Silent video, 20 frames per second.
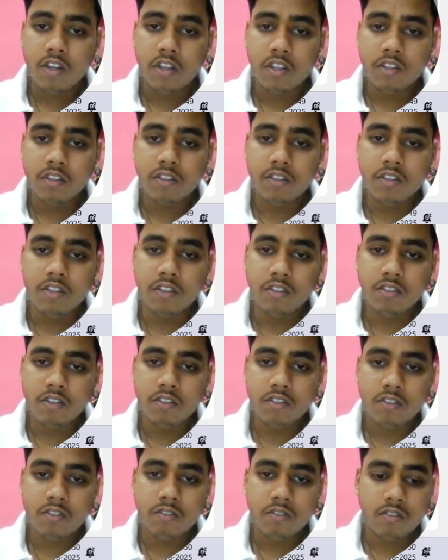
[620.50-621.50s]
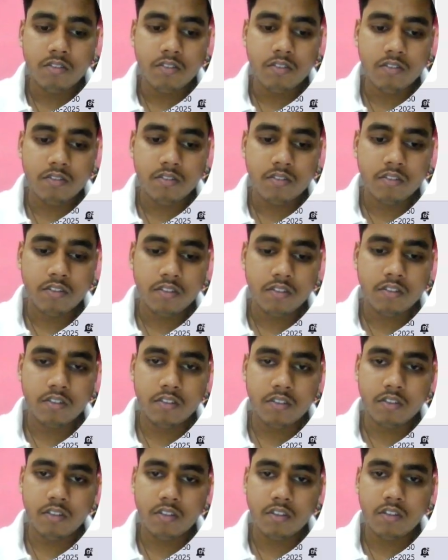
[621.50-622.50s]
and this is
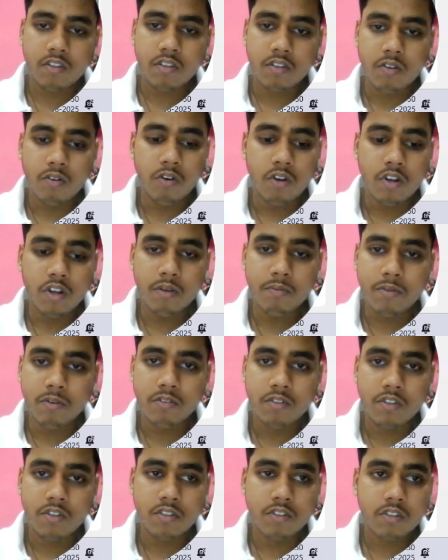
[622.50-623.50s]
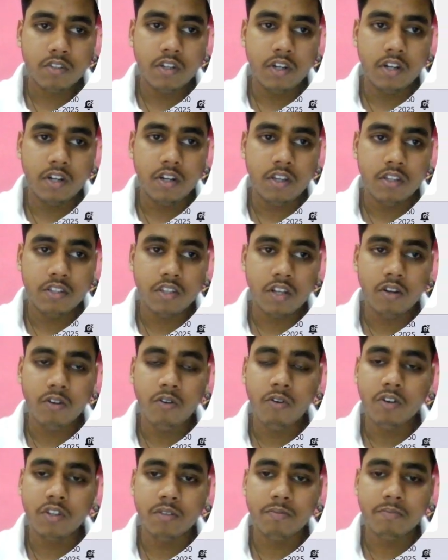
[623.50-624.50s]
all about this cadence
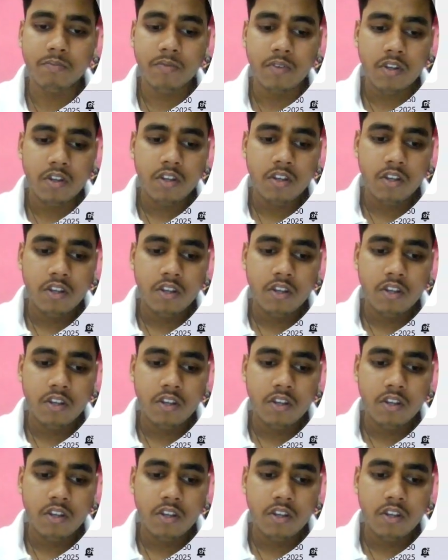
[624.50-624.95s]
algorithm.